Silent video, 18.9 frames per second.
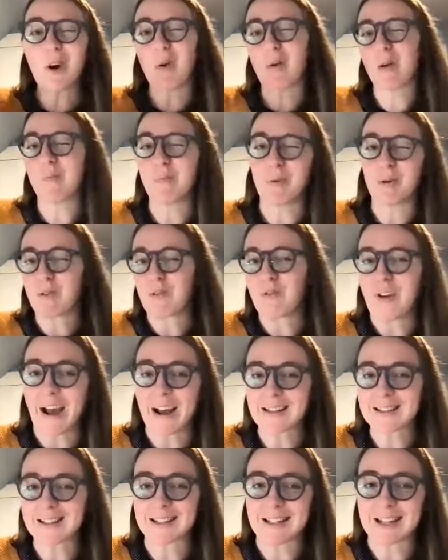though we're both
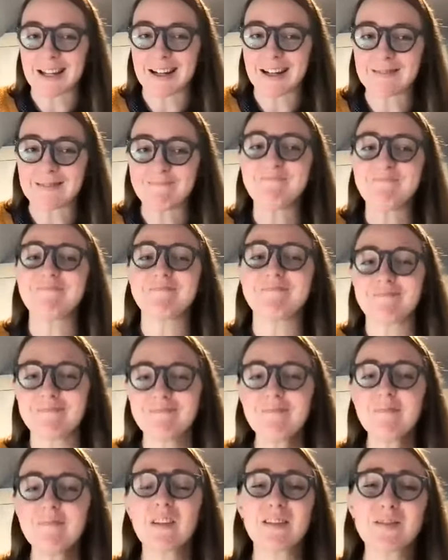vaccinated.
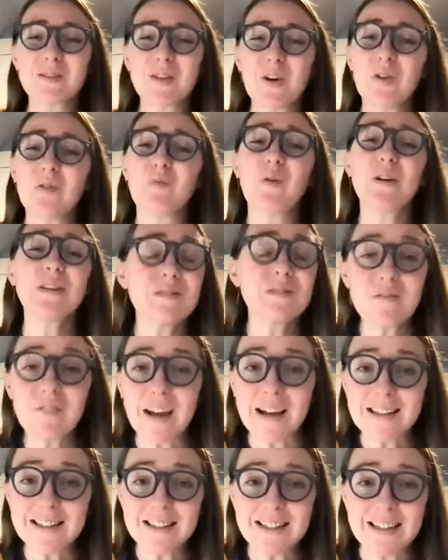So once you're
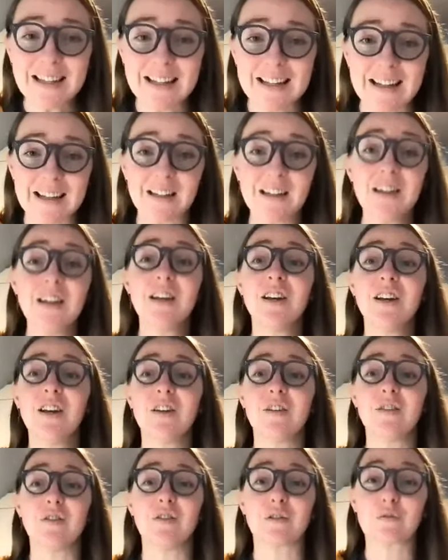vaccinated,
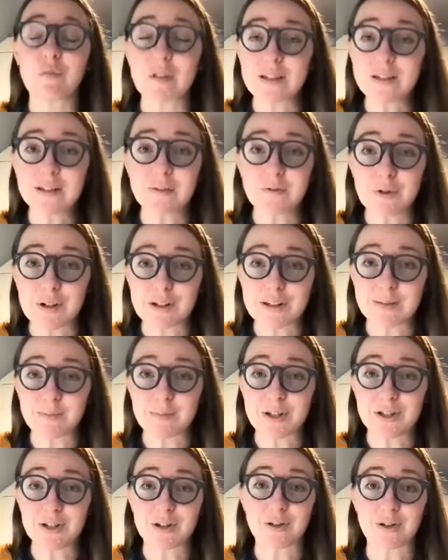your risk of
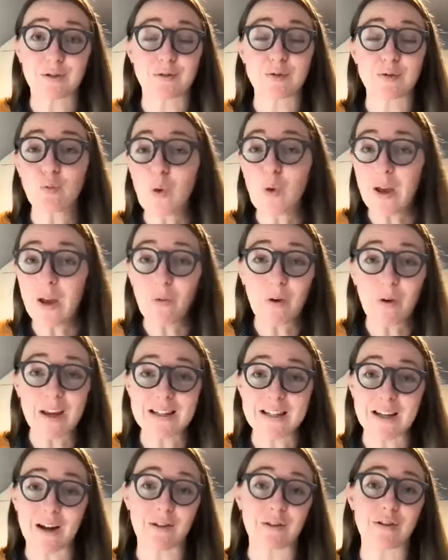transmission goes way, way
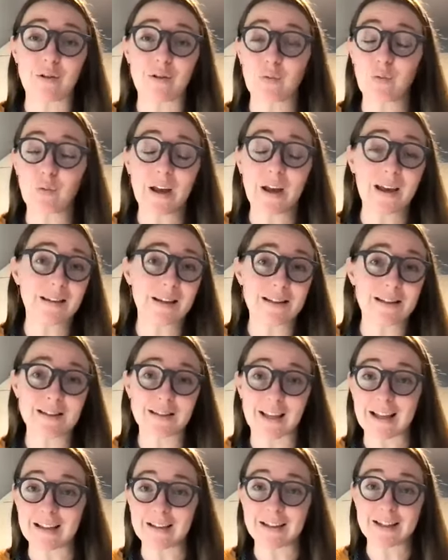down. You're way less
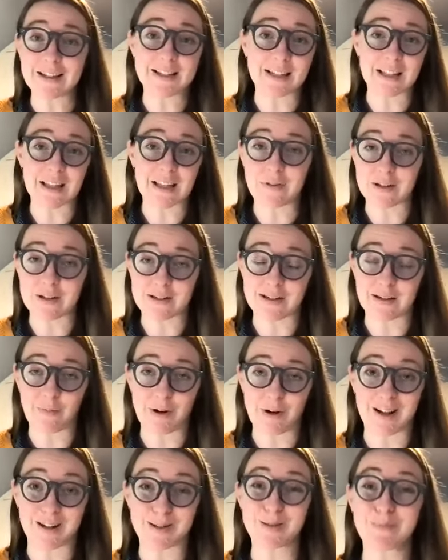likely to give it to
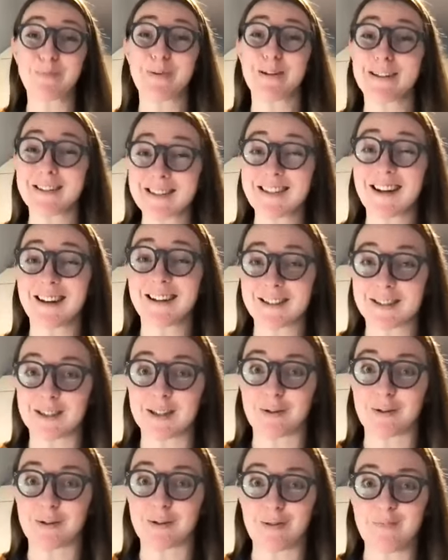someone else, but it's not
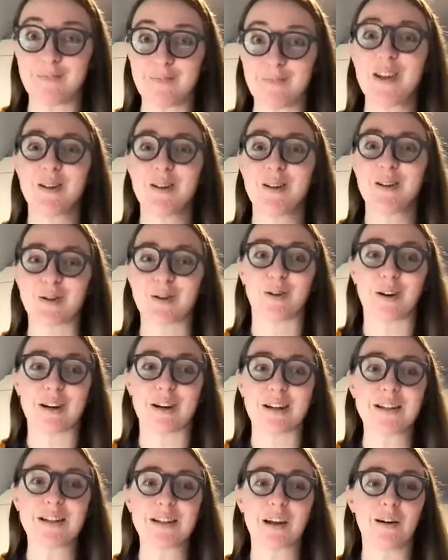zero. So
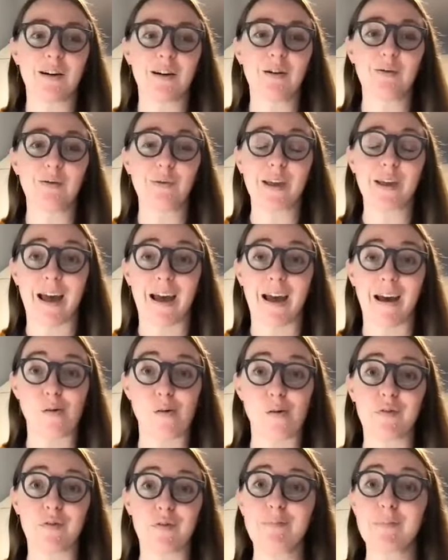until we
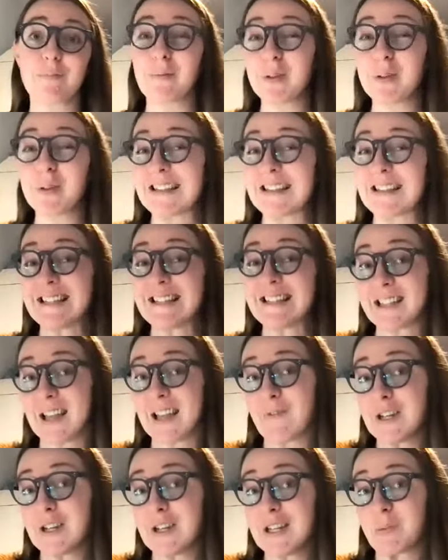have probably at least
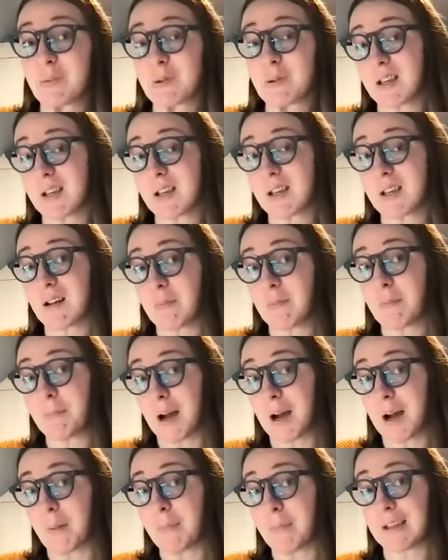70% of the
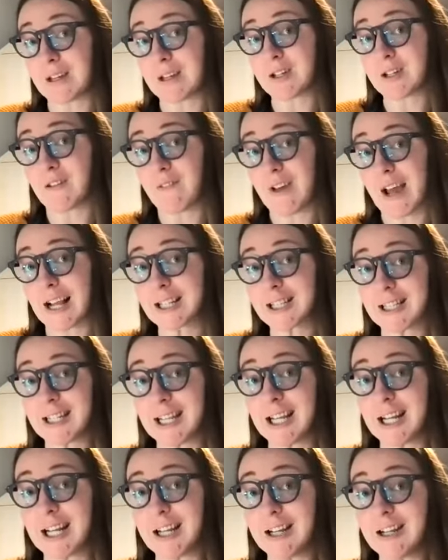population
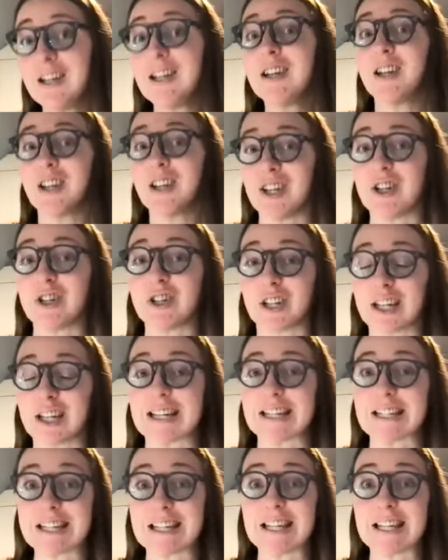vaccinated, you should
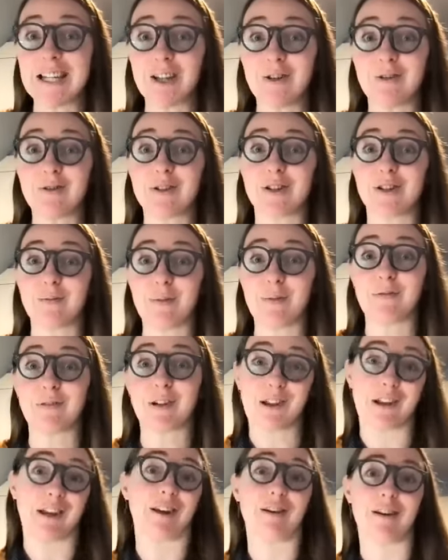continue to be
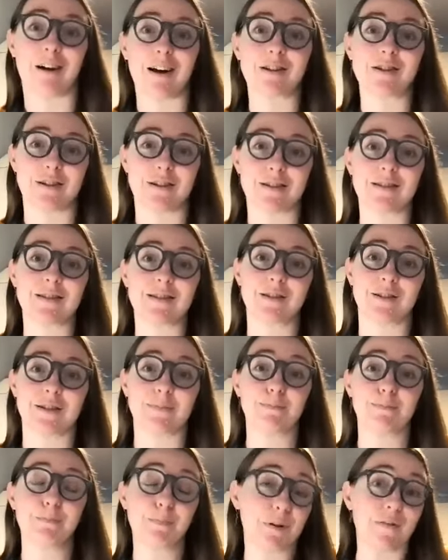really cautious to
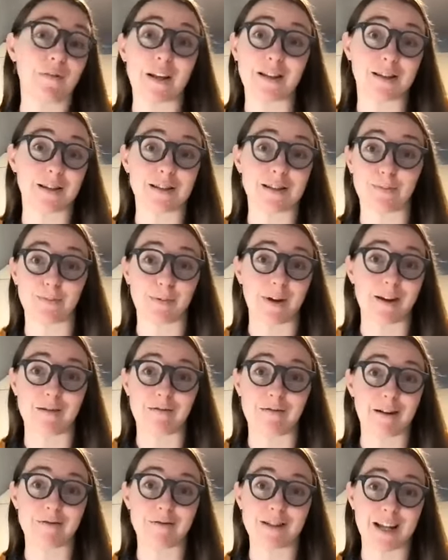prevent the spread
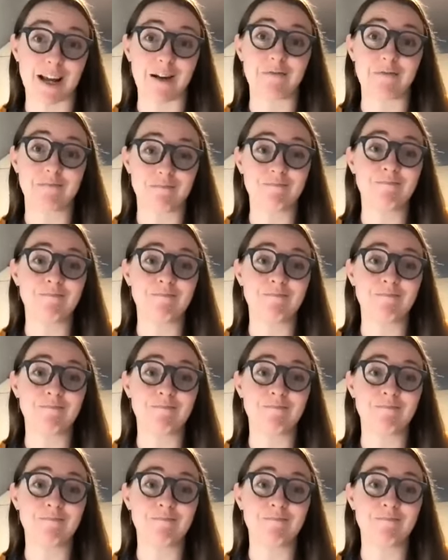around town.